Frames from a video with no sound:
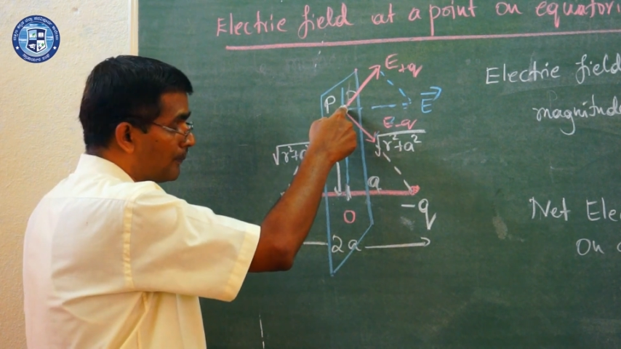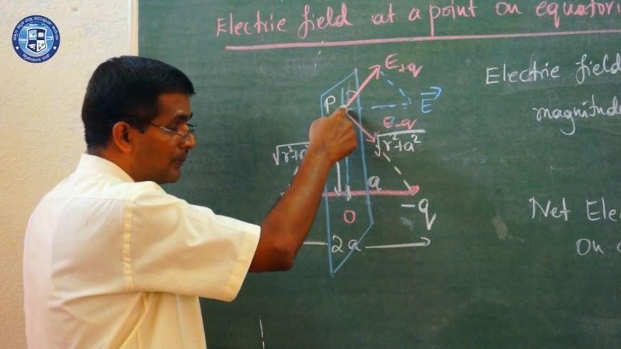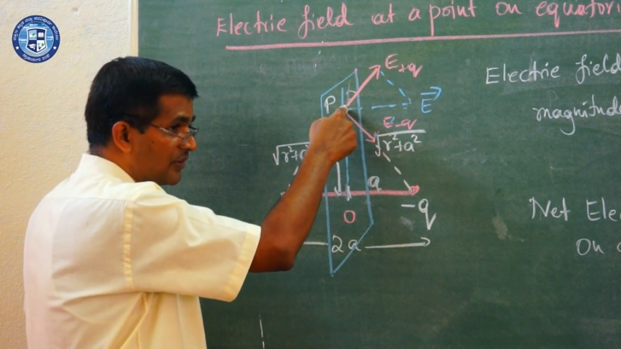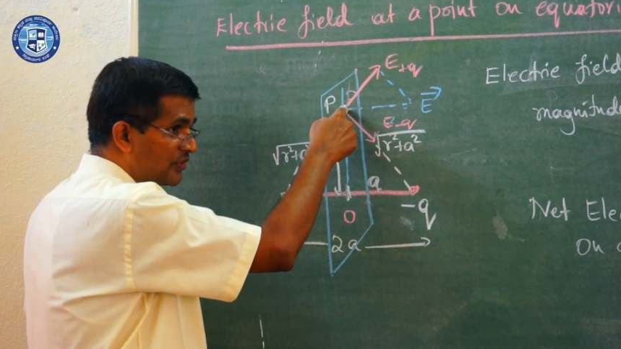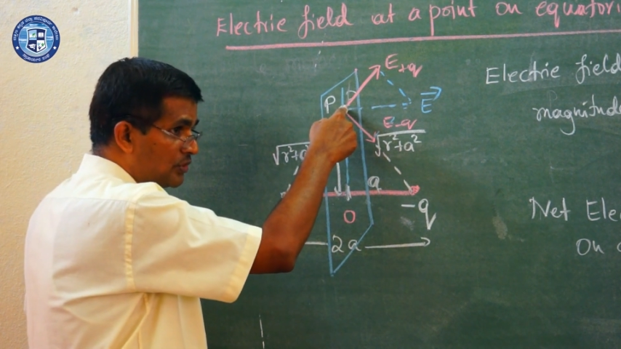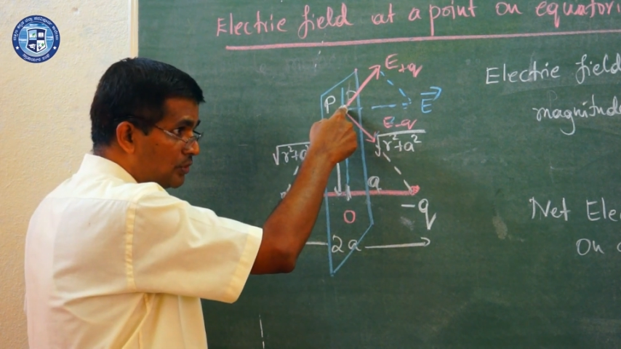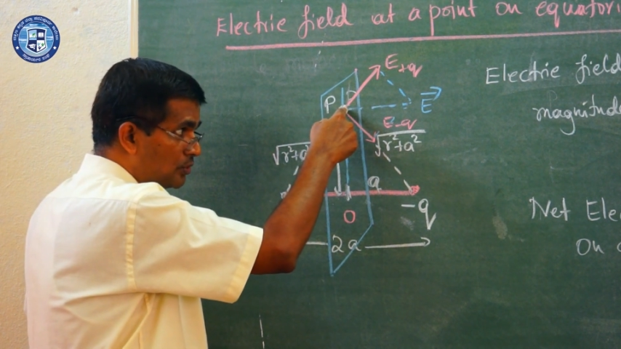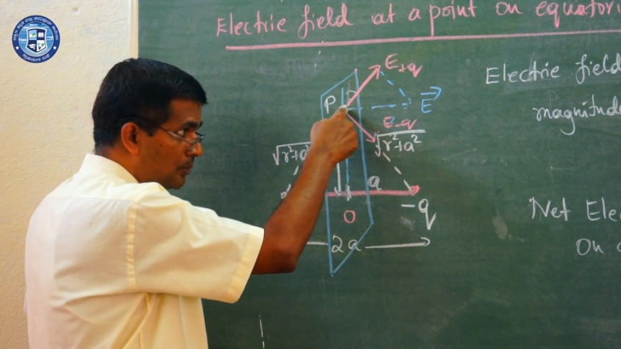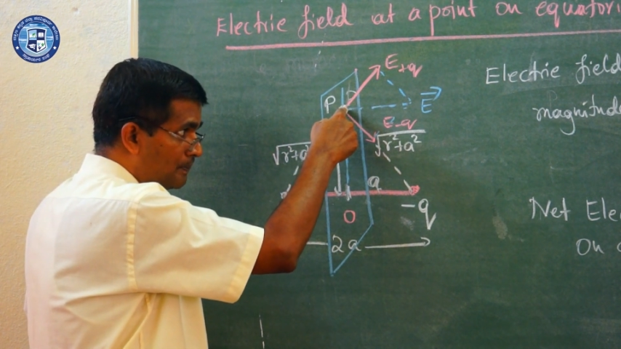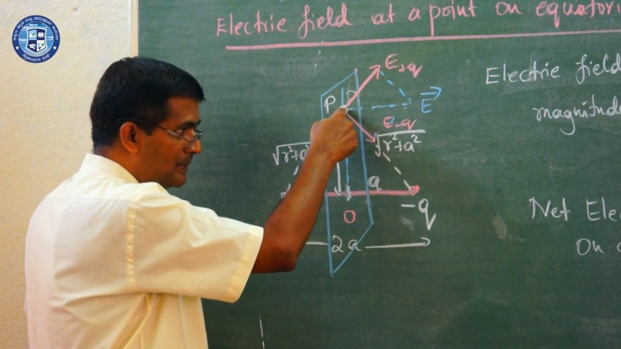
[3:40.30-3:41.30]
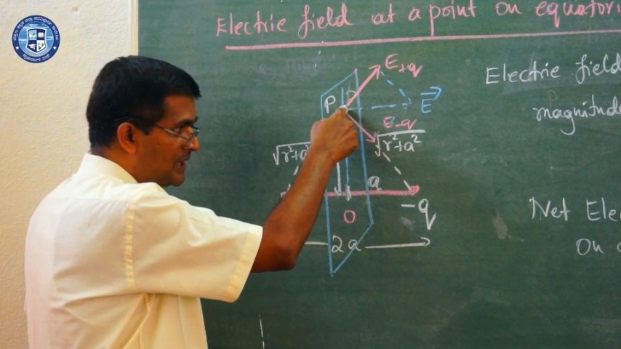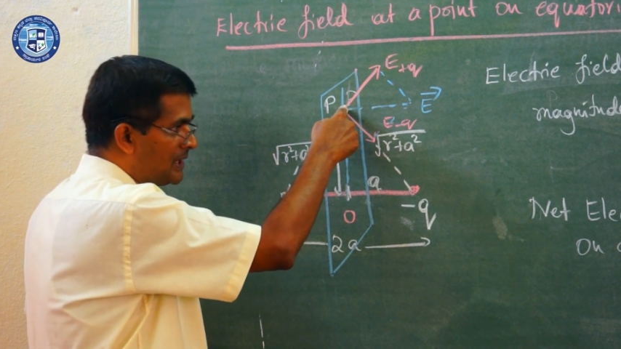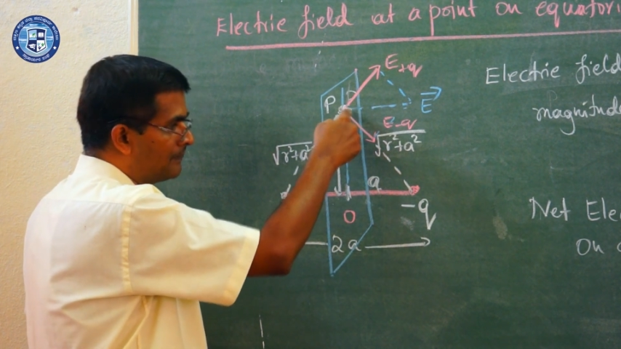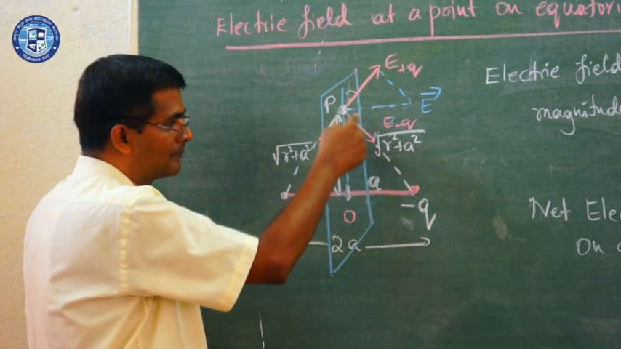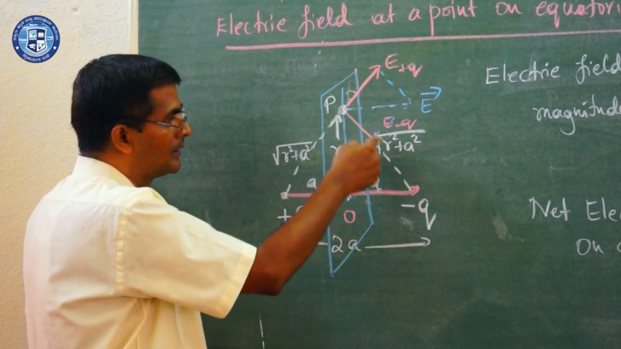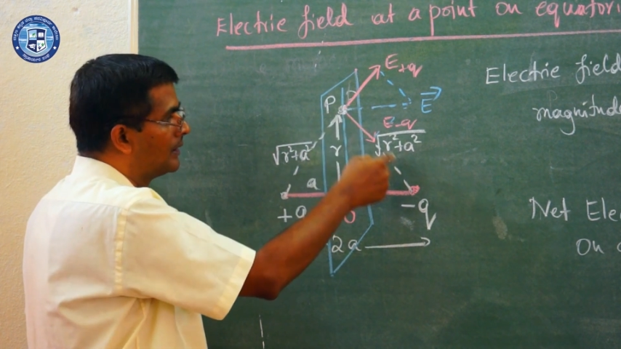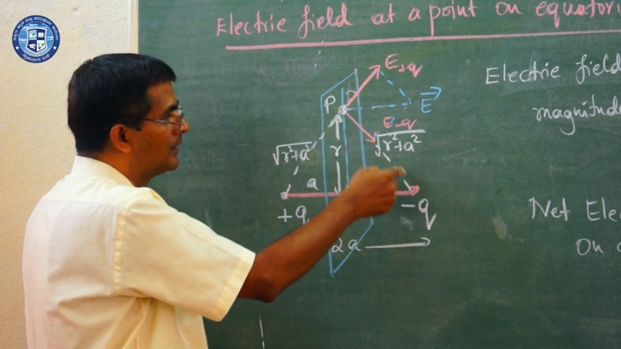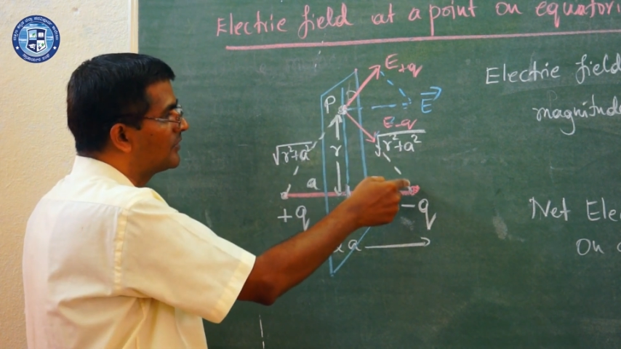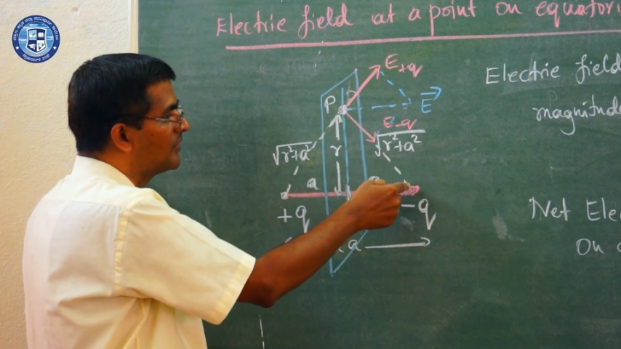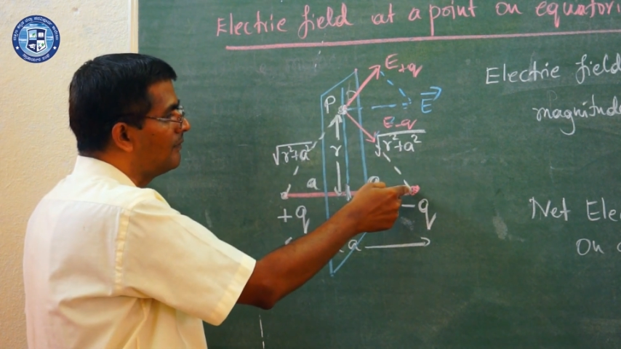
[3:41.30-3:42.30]
plus Q to P.
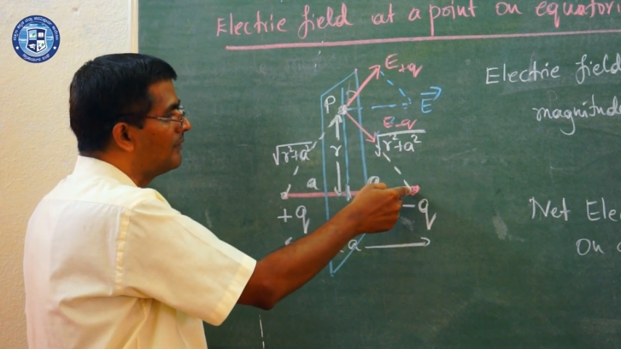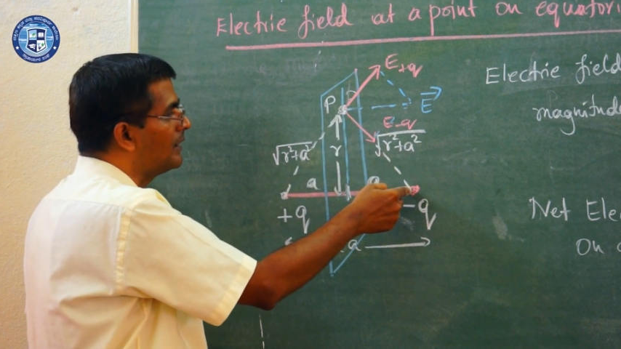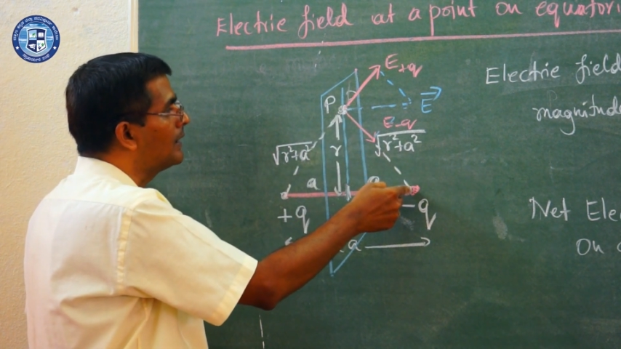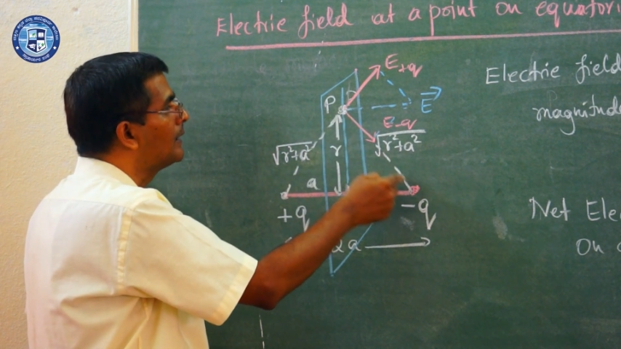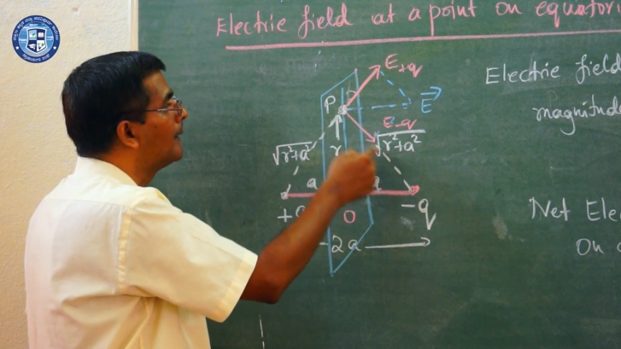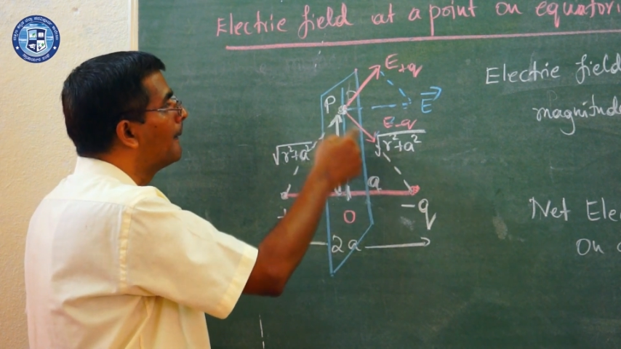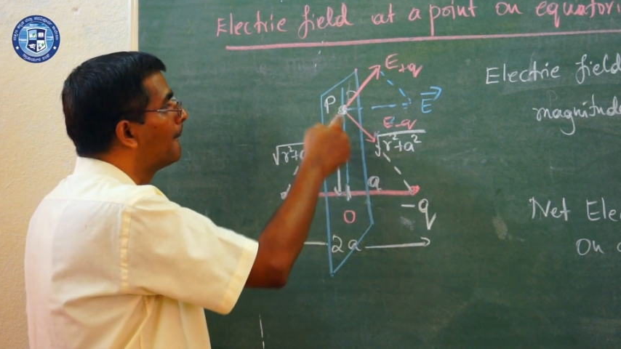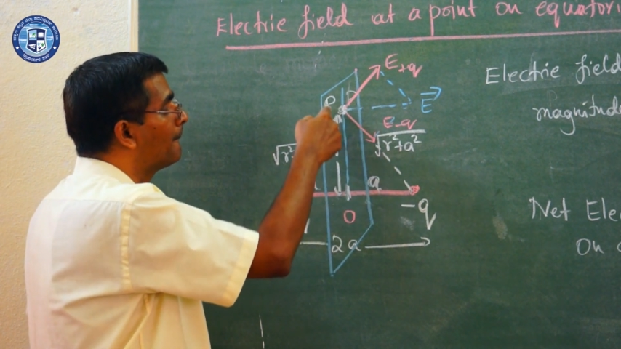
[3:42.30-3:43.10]
Same way,